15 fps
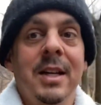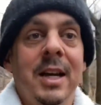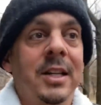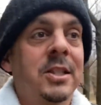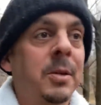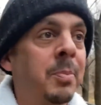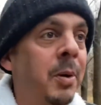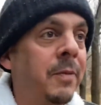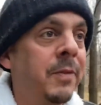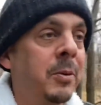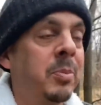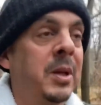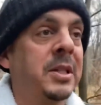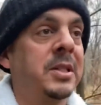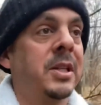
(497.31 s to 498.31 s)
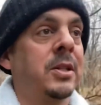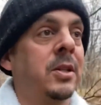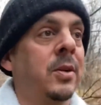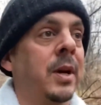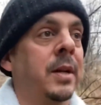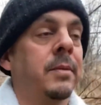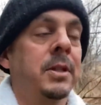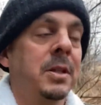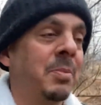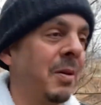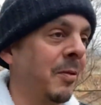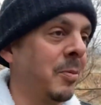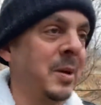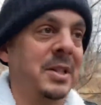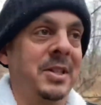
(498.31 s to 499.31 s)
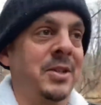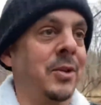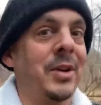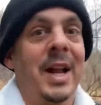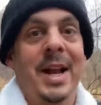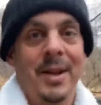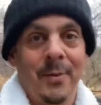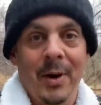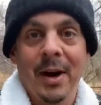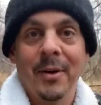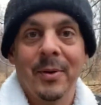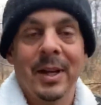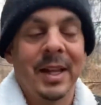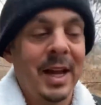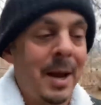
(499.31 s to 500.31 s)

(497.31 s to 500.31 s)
It's the perfect place to do it. It's the perfect place to do it anywhere, really.